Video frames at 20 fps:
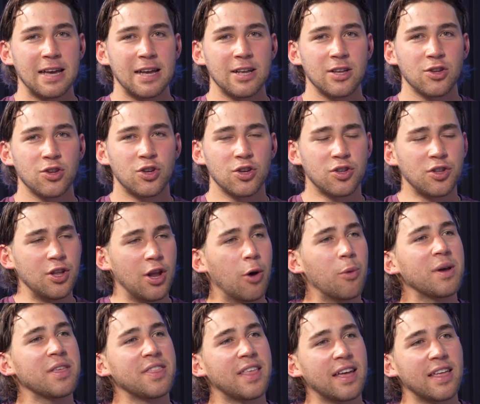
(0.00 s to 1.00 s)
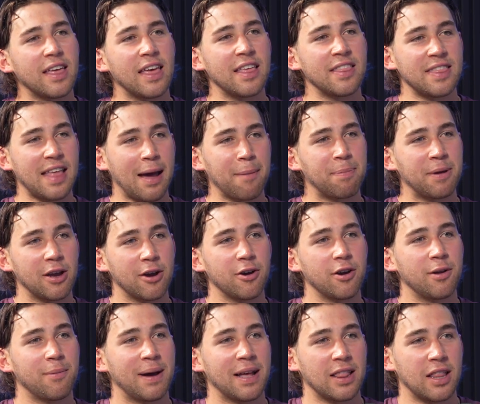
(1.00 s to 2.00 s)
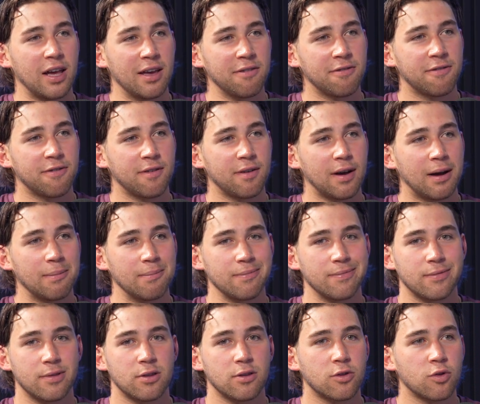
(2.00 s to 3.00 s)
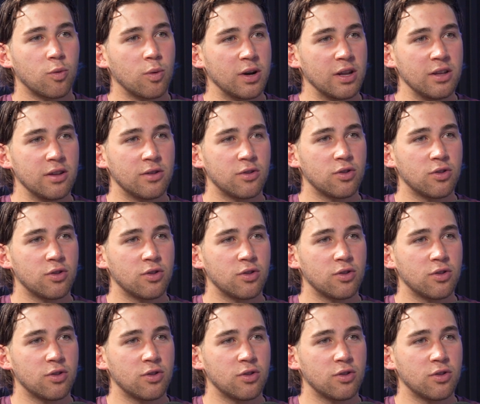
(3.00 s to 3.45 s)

just knowing that in that period of my life, I'm 22,